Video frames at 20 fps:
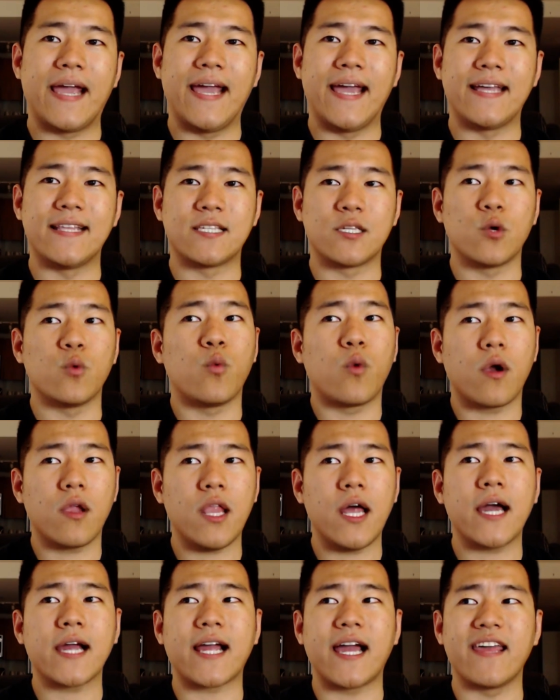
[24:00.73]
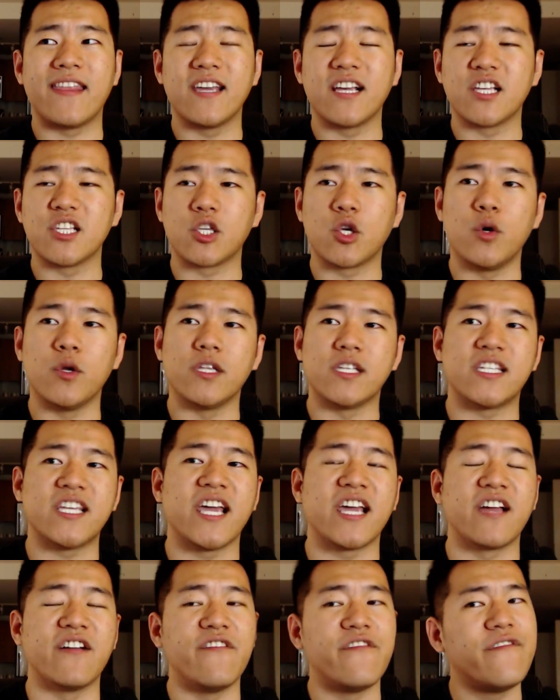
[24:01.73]
And so Warlock, I think, is going to
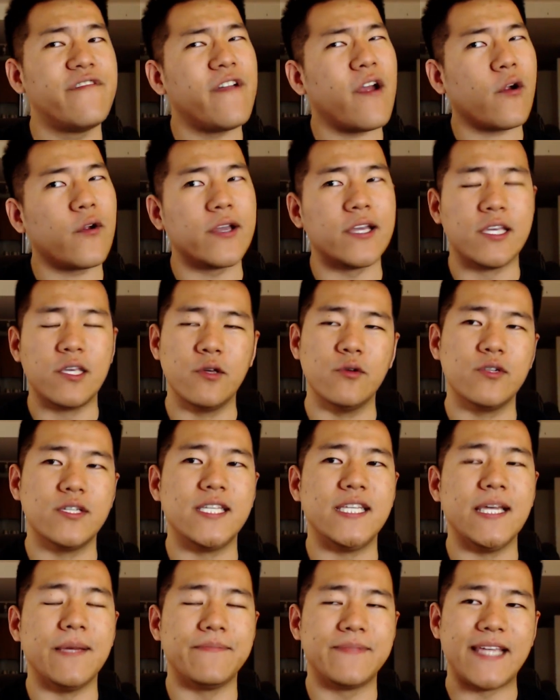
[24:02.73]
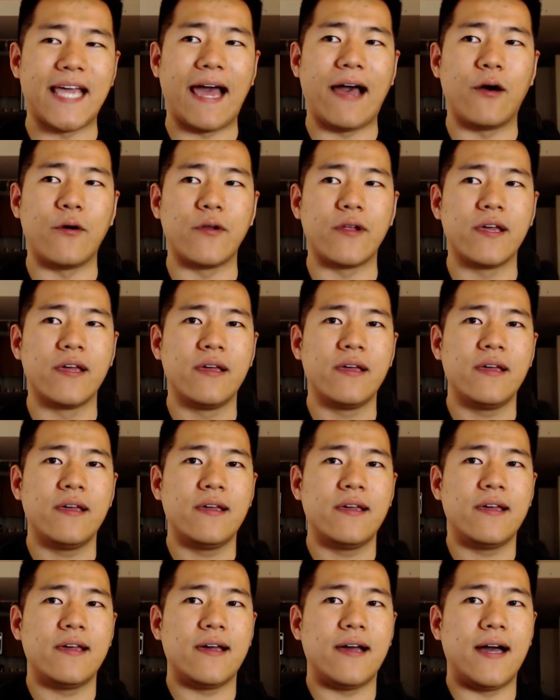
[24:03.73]
take a very huge dip down.
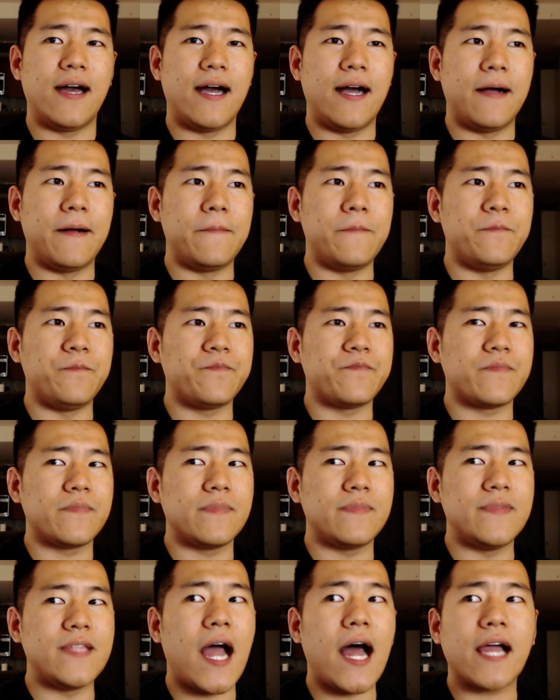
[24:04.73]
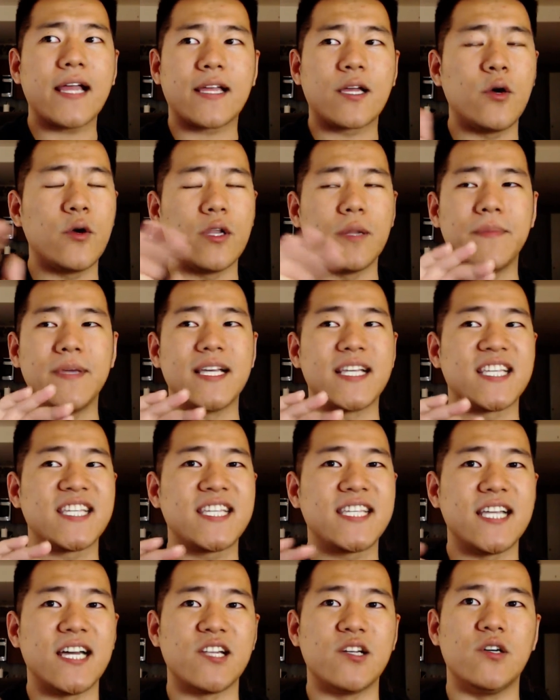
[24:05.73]
Not going to be a
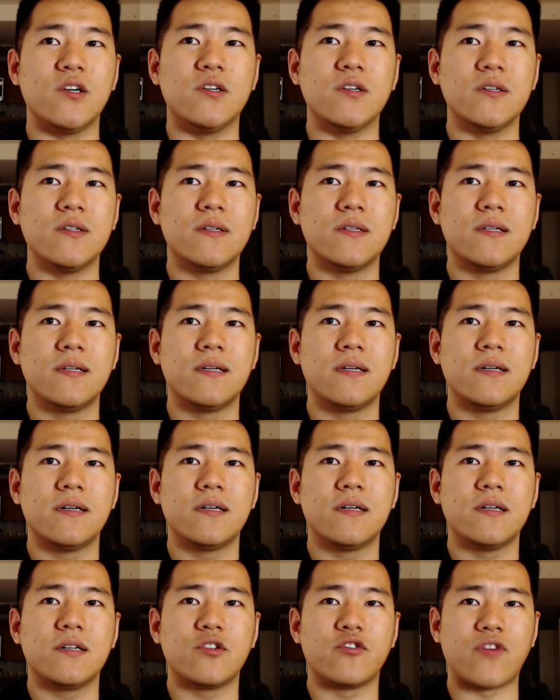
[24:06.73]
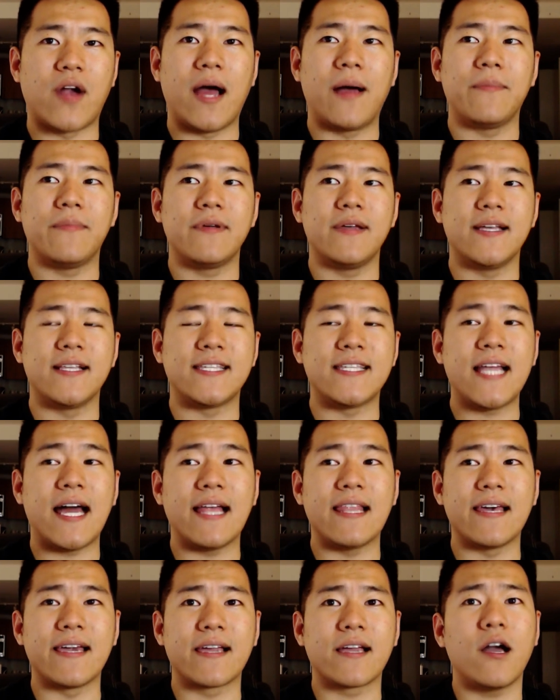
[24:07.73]
subtle drop. It's
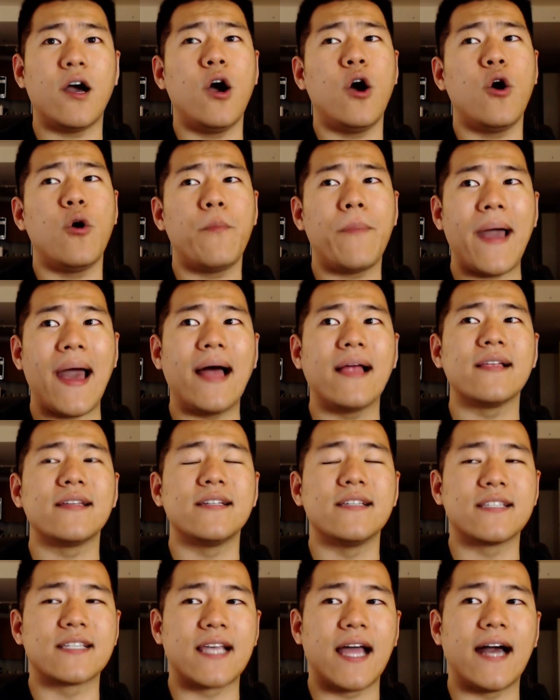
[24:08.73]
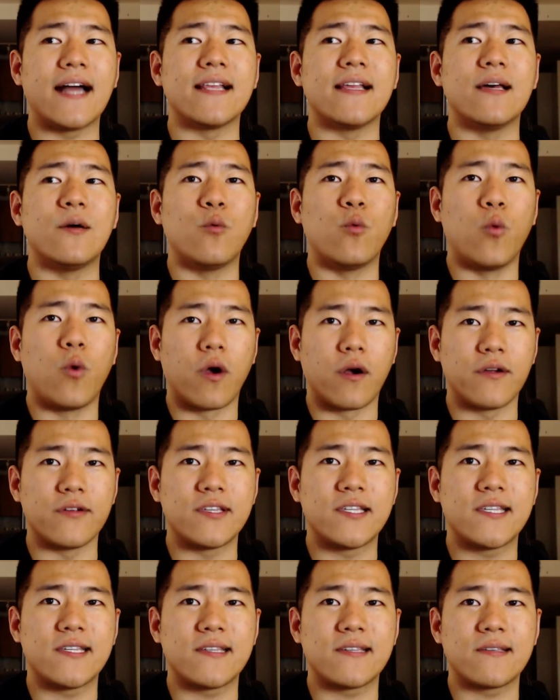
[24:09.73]
not like, oh, Paladins got
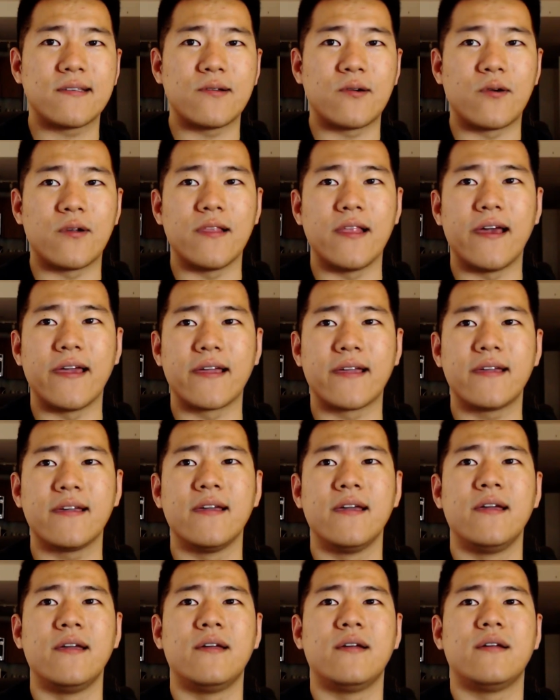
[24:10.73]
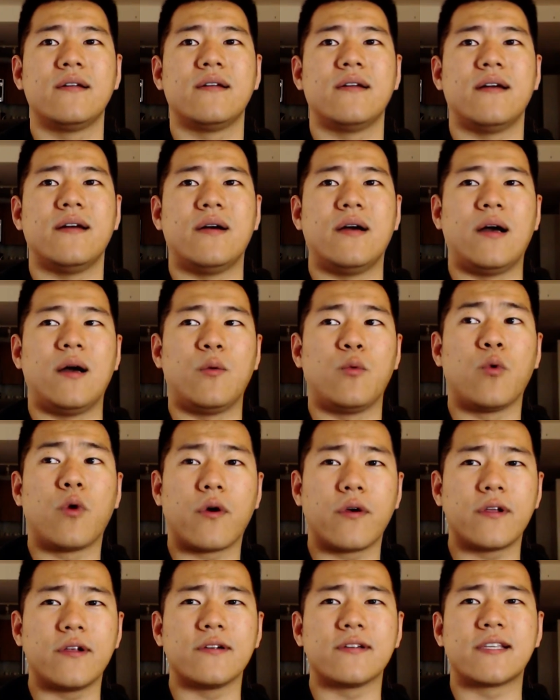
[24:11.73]
worse, or like
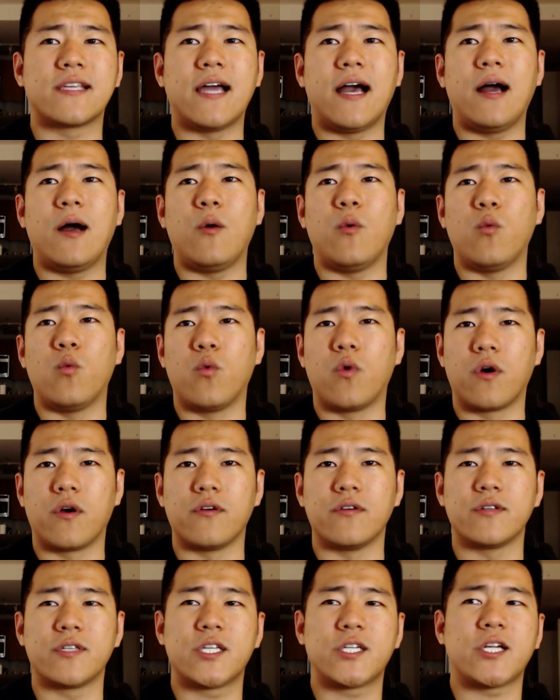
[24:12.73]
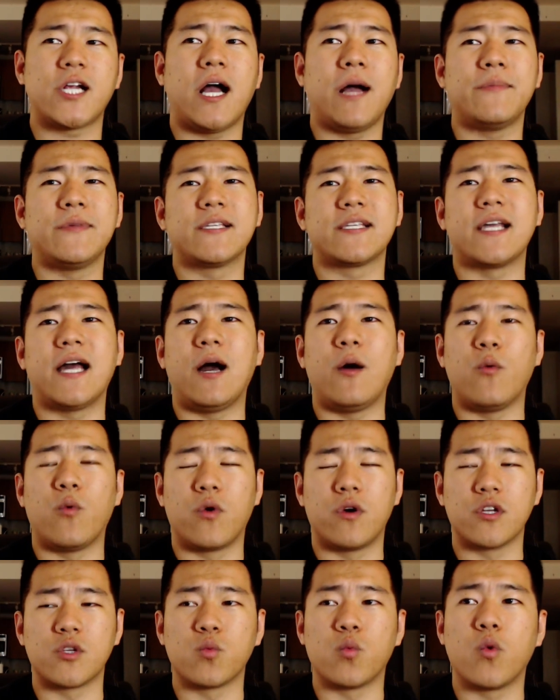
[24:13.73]
Warriors got worse, Shamans got
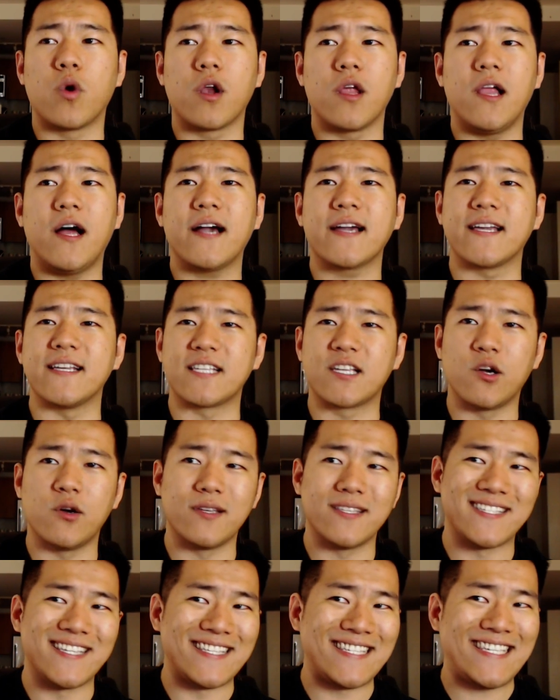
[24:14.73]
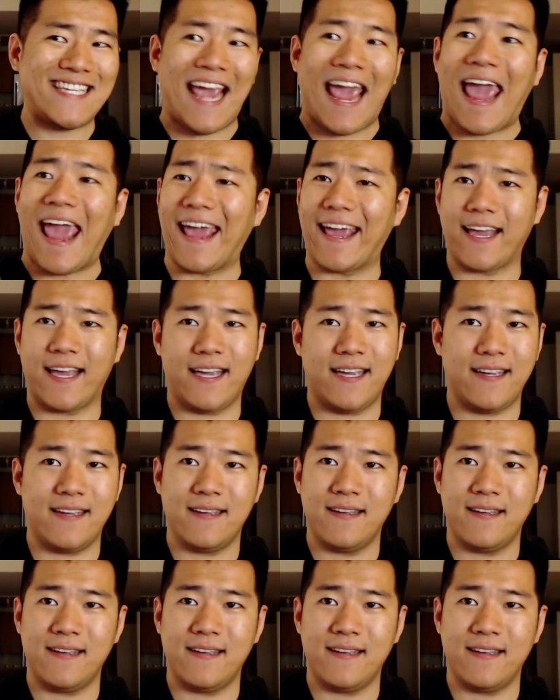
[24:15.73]
worse. Warlock is going to tank.